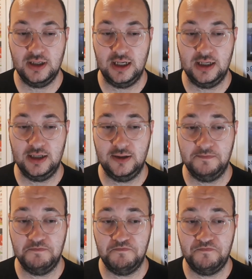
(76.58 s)

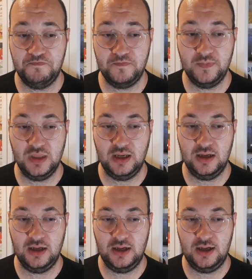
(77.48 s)

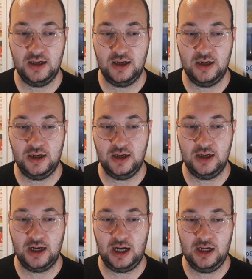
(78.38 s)

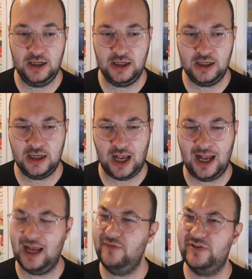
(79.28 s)
I
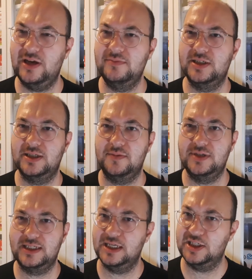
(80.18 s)
have come to some
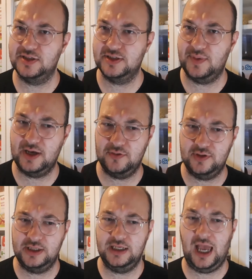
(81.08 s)
decisions about
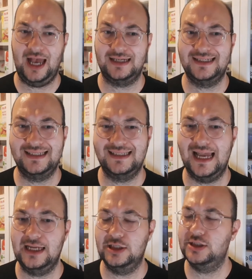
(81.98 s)
the
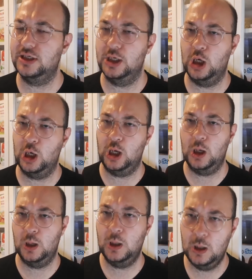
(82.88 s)
extension
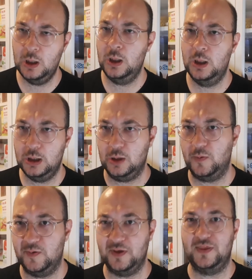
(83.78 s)

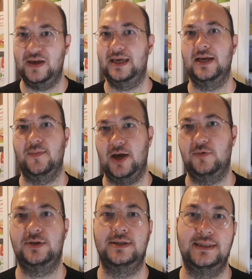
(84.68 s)
that we were thinking
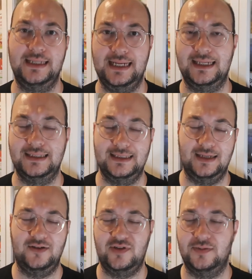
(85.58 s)
about. Yes,
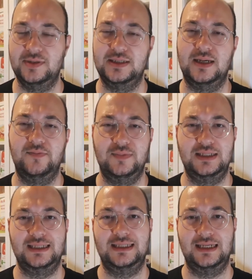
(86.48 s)
I've come to some
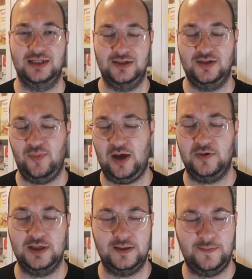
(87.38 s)
decisions
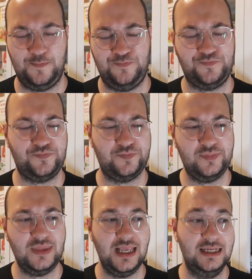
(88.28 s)
about it.
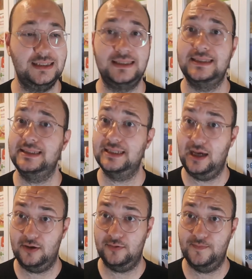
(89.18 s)

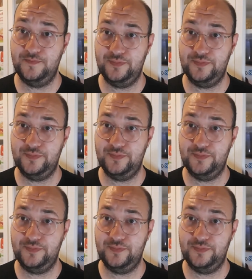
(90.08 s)
So,